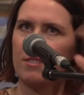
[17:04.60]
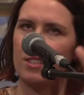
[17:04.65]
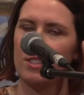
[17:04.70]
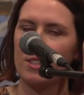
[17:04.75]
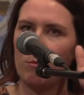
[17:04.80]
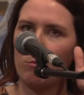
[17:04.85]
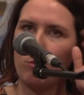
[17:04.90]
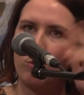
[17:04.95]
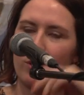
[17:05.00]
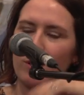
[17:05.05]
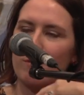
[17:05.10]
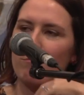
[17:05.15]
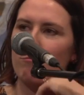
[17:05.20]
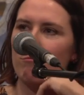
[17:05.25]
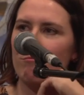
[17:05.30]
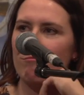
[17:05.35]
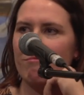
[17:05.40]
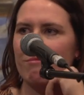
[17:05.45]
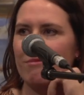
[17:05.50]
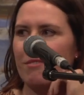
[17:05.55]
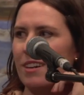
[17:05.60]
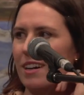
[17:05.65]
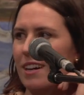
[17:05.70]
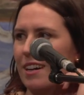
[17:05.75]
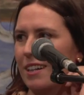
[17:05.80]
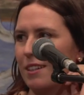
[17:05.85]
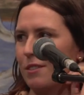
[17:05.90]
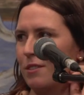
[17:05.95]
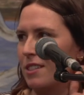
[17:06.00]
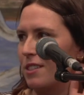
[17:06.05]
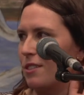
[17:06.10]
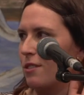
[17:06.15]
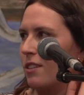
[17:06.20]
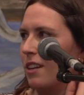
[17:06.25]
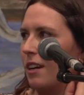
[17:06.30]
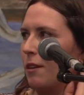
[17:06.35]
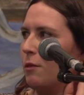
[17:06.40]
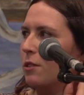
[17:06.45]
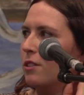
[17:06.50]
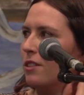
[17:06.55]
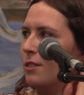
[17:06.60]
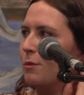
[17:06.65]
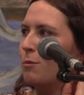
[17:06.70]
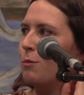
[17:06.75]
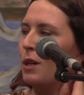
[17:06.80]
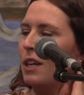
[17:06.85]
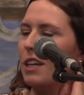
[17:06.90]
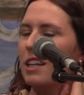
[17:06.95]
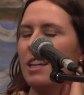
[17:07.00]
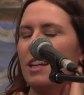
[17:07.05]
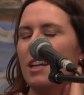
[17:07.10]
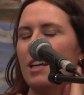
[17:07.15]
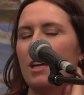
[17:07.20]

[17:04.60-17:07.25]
at some point I always thought I would, but...